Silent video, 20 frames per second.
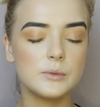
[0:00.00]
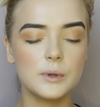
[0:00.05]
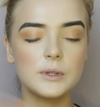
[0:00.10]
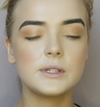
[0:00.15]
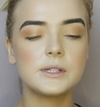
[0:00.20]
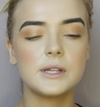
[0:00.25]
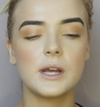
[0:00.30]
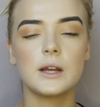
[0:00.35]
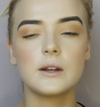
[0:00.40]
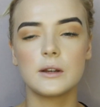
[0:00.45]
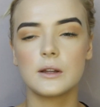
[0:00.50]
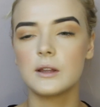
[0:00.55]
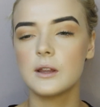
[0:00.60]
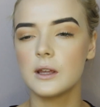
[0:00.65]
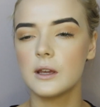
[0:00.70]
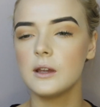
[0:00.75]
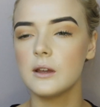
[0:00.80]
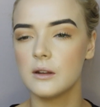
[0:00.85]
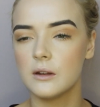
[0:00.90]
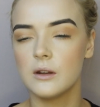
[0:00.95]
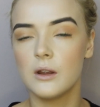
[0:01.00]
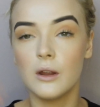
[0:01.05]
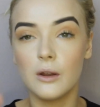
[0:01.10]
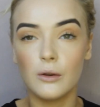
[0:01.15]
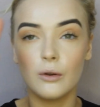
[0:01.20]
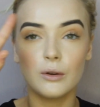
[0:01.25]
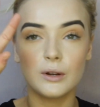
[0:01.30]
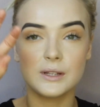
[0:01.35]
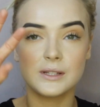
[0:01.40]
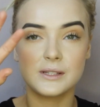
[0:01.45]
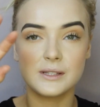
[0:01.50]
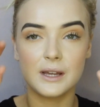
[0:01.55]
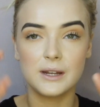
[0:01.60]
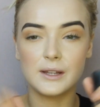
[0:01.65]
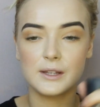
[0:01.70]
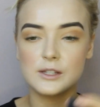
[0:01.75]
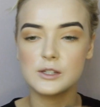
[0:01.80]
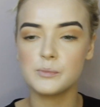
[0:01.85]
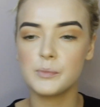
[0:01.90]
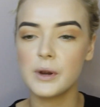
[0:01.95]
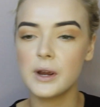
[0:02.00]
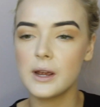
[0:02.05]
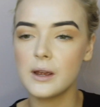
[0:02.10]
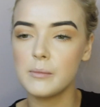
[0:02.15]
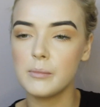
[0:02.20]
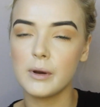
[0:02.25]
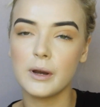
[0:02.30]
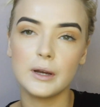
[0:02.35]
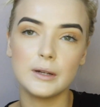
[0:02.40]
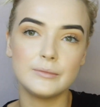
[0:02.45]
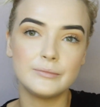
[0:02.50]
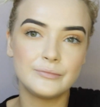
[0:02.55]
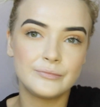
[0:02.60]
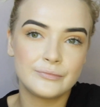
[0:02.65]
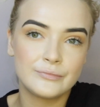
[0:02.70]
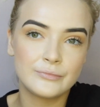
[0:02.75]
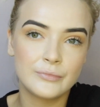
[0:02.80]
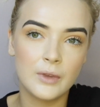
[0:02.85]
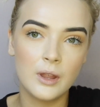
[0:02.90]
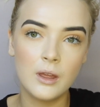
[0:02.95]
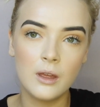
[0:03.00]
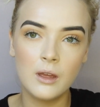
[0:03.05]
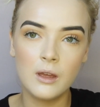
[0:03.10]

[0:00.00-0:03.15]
And this one's technically not a setting spray, but